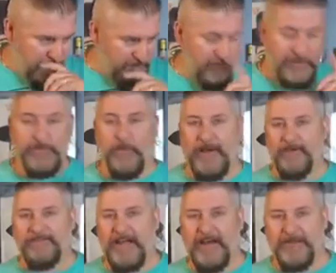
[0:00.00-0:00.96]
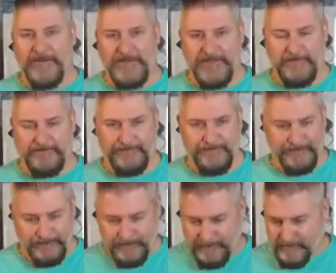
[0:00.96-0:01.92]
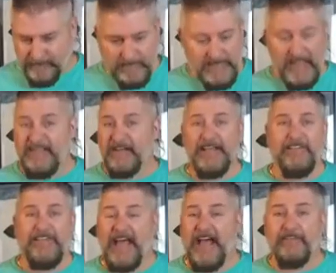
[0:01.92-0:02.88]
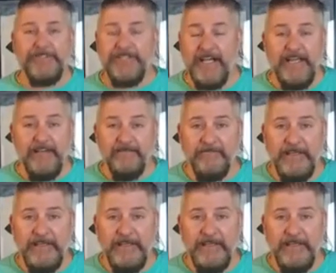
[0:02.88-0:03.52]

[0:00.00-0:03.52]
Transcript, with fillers: For $12, they'll give you half a chicken.